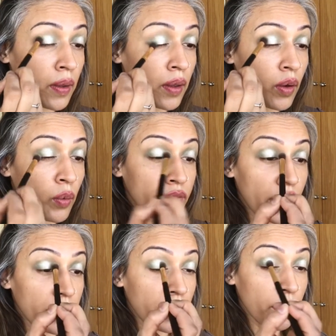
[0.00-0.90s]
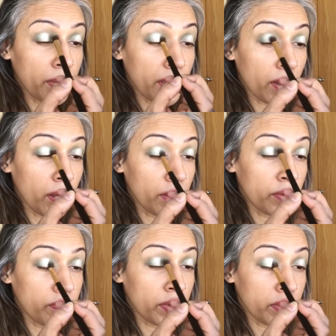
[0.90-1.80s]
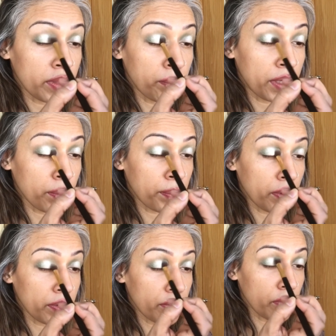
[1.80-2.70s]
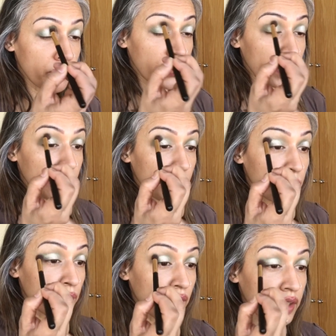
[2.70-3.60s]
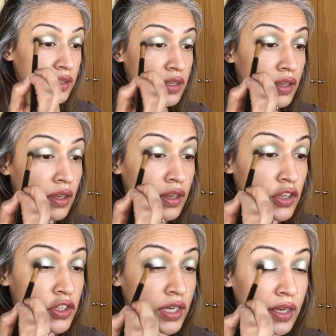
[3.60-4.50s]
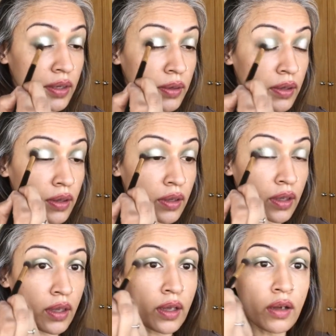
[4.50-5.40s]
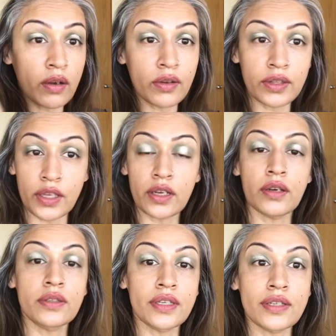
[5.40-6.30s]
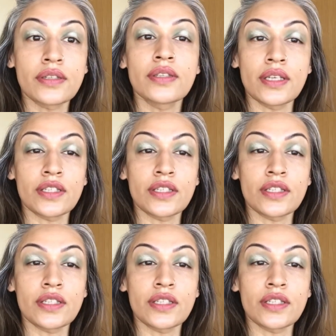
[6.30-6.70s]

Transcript: without going over the middle part of the bright shadow. There you go, so you can see it's